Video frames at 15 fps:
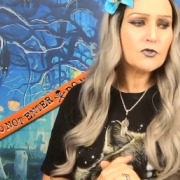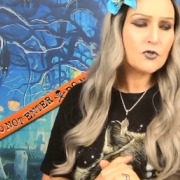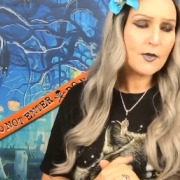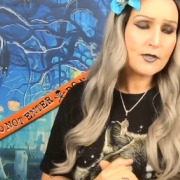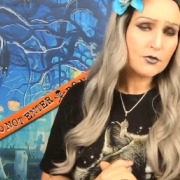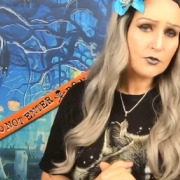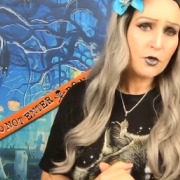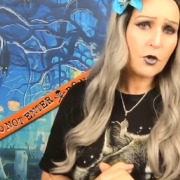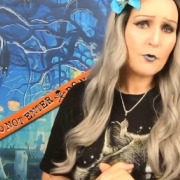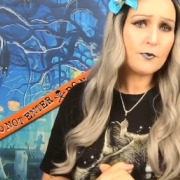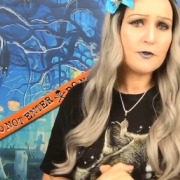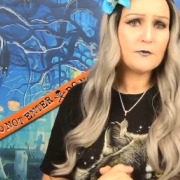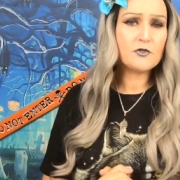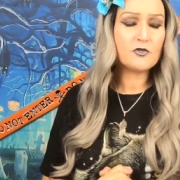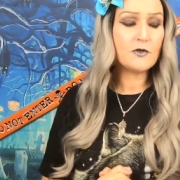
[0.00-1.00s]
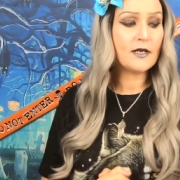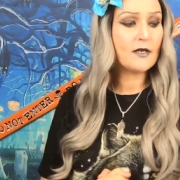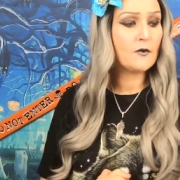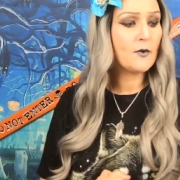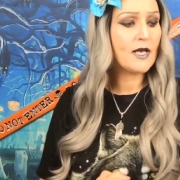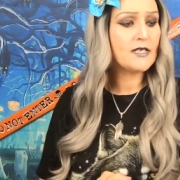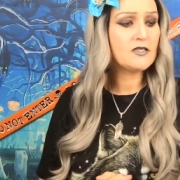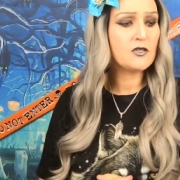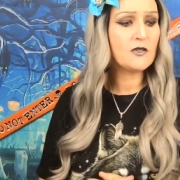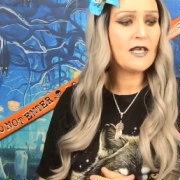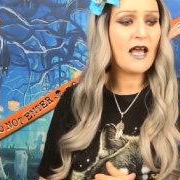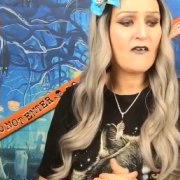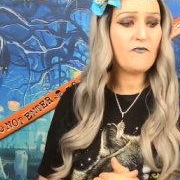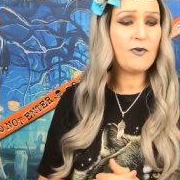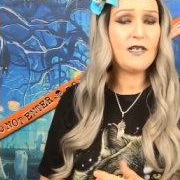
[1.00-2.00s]
so I couldn't open them straight away. So
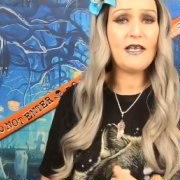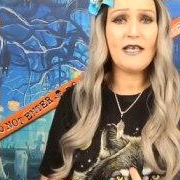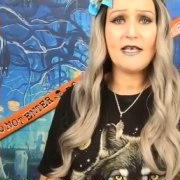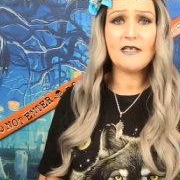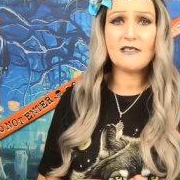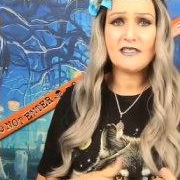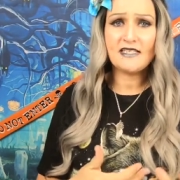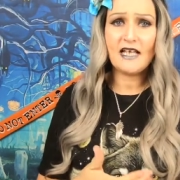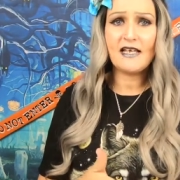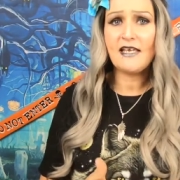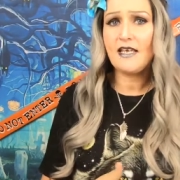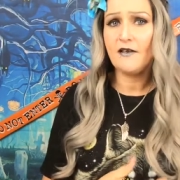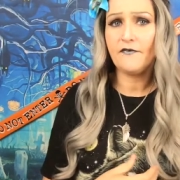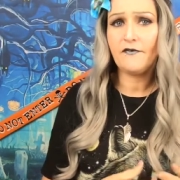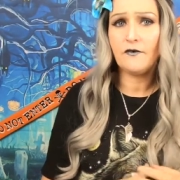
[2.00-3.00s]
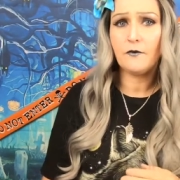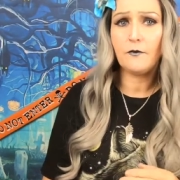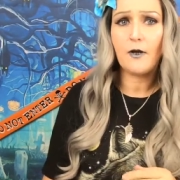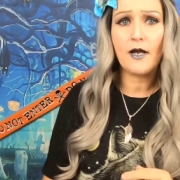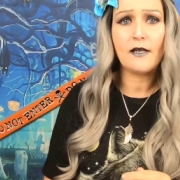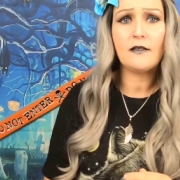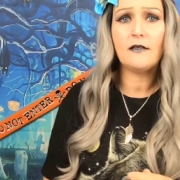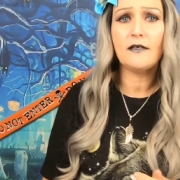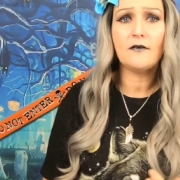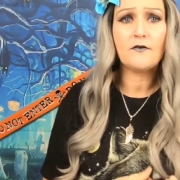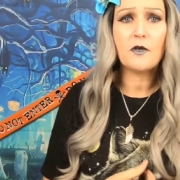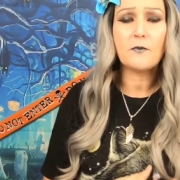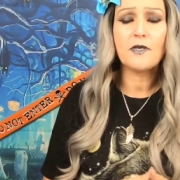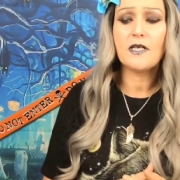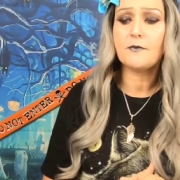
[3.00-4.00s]
they have been here, sat here for a while, and I've
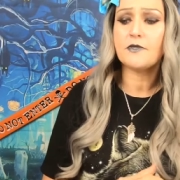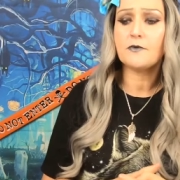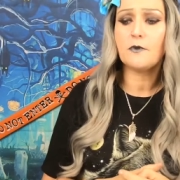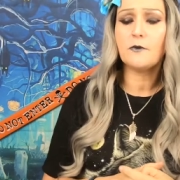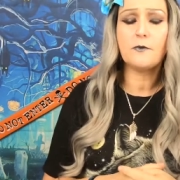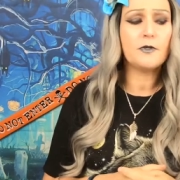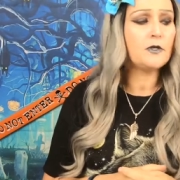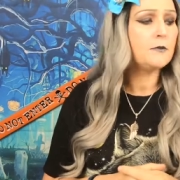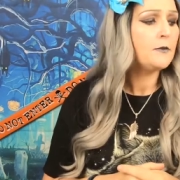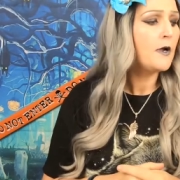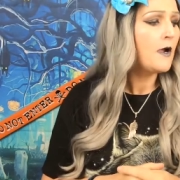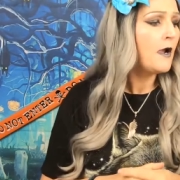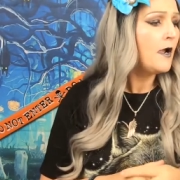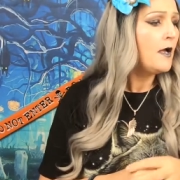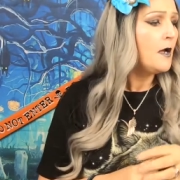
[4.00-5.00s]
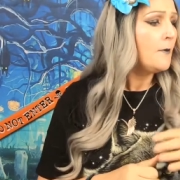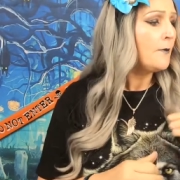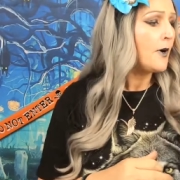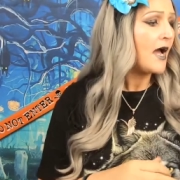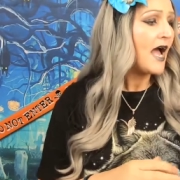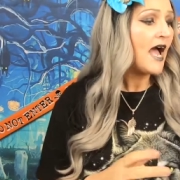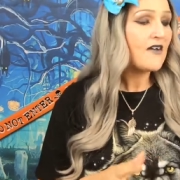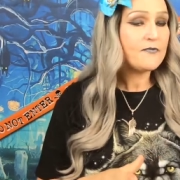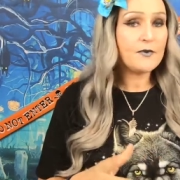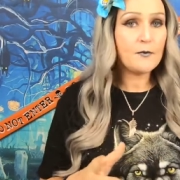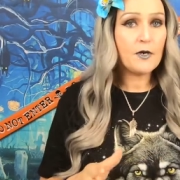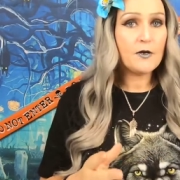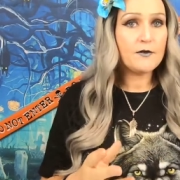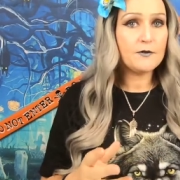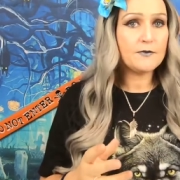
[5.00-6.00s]
not been able to open them. But I have been
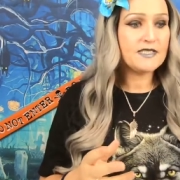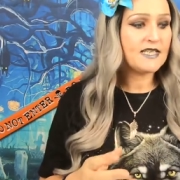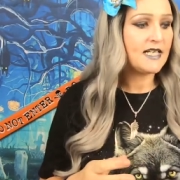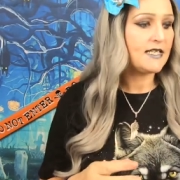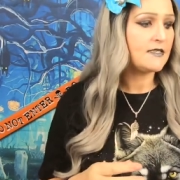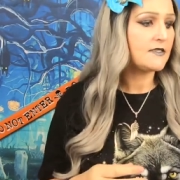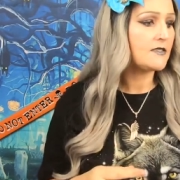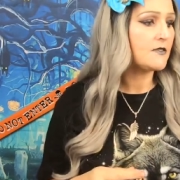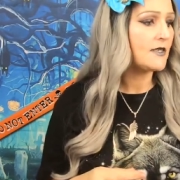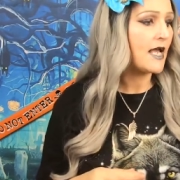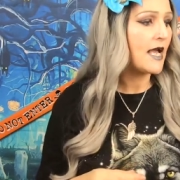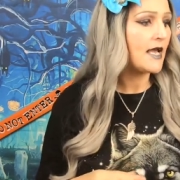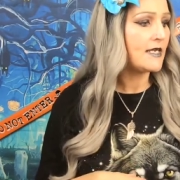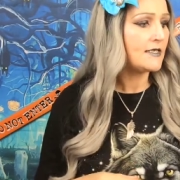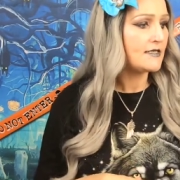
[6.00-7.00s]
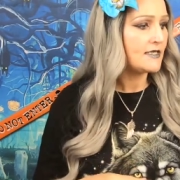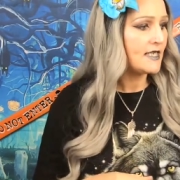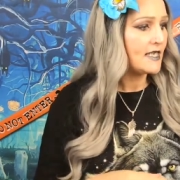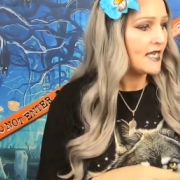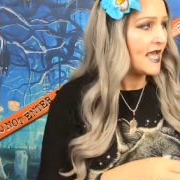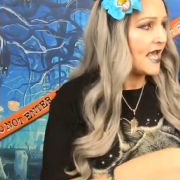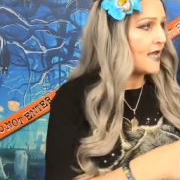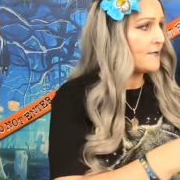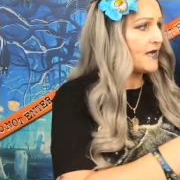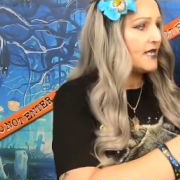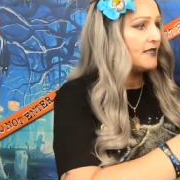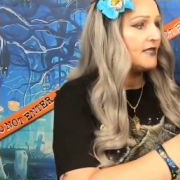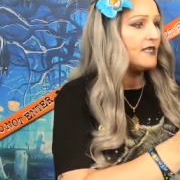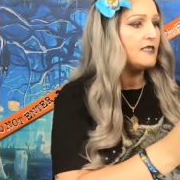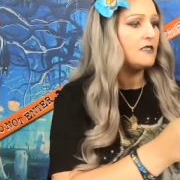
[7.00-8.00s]
wearing them since. So guys, they came
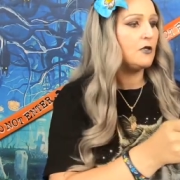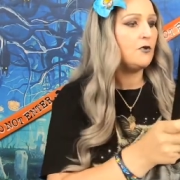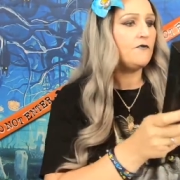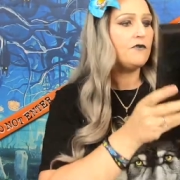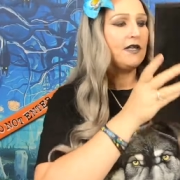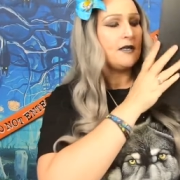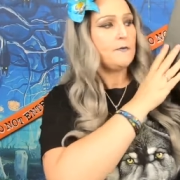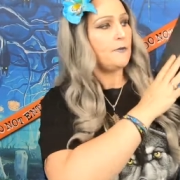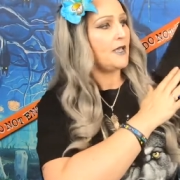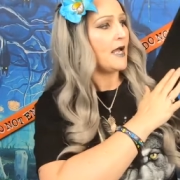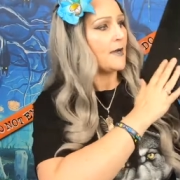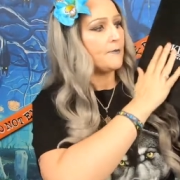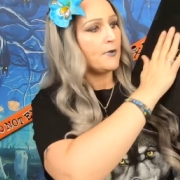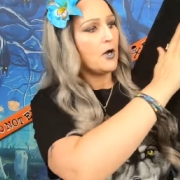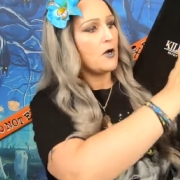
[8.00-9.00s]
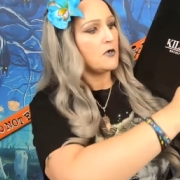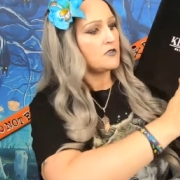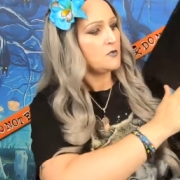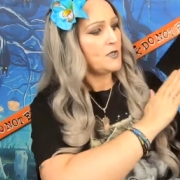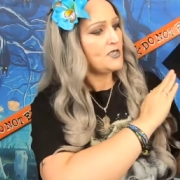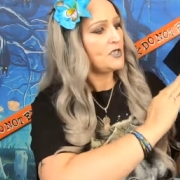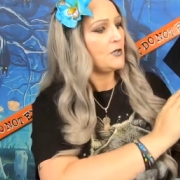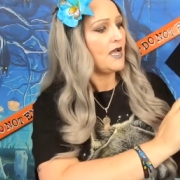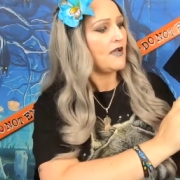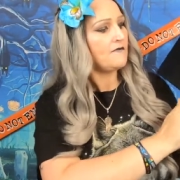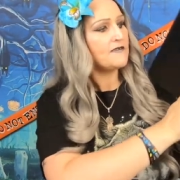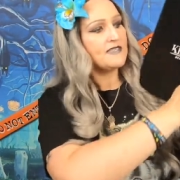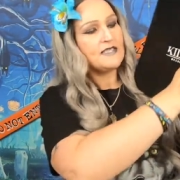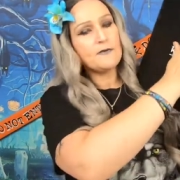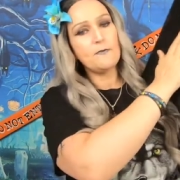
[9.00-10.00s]
in this lovely black box, which you
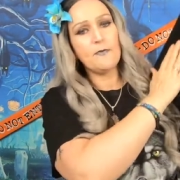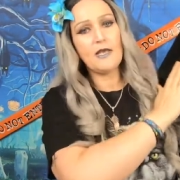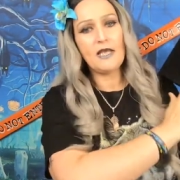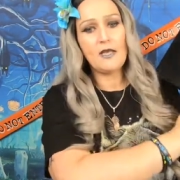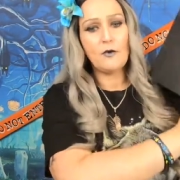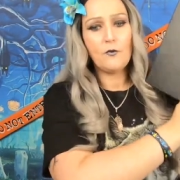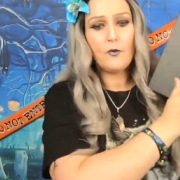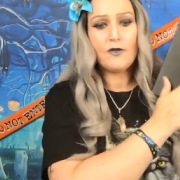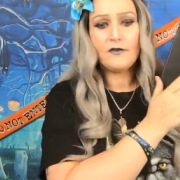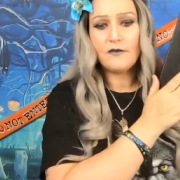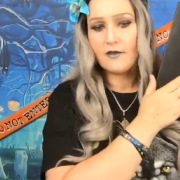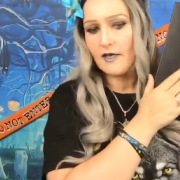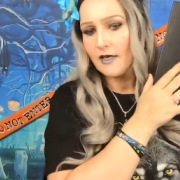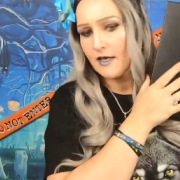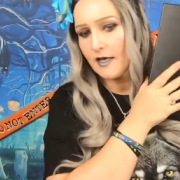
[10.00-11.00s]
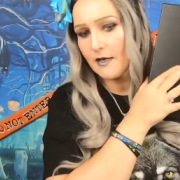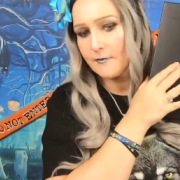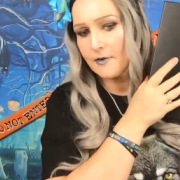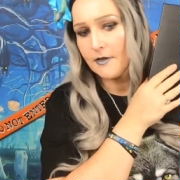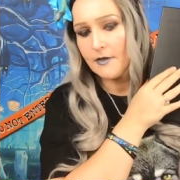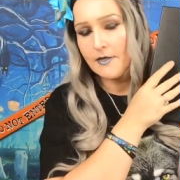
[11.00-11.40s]
have seen me with um,